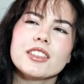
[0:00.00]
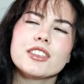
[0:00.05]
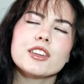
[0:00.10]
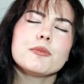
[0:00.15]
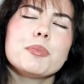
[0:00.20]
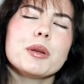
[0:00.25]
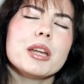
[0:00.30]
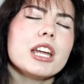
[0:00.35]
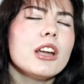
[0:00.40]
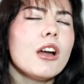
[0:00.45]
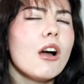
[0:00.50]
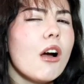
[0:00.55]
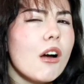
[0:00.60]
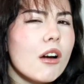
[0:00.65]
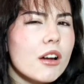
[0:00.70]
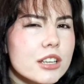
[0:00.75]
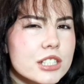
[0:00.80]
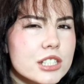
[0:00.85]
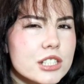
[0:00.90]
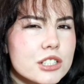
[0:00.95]
They're being
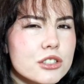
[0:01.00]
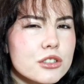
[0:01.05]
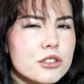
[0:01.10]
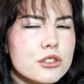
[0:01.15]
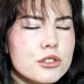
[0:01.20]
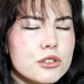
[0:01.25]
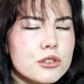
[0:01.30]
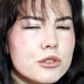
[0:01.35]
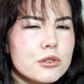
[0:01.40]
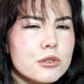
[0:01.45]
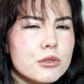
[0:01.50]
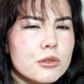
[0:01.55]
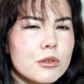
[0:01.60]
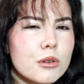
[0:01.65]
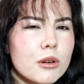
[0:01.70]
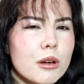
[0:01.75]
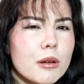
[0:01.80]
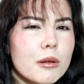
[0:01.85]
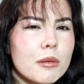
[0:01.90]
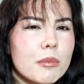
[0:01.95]
asked to
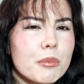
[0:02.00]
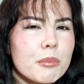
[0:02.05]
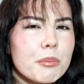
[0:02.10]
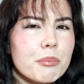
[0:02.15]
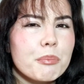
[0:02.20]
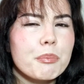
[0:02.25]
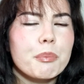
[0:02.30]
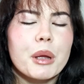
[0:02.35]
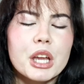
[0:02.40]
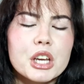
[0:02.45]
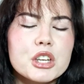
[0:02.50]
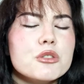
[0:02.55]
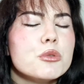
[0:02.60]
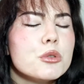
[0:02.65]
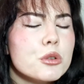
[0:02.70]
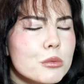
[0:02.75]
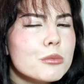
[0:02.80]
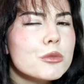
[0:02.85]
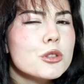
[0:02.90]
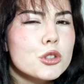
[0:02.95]
do
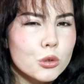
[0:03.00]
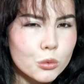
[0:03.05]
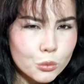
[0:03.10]
bedroom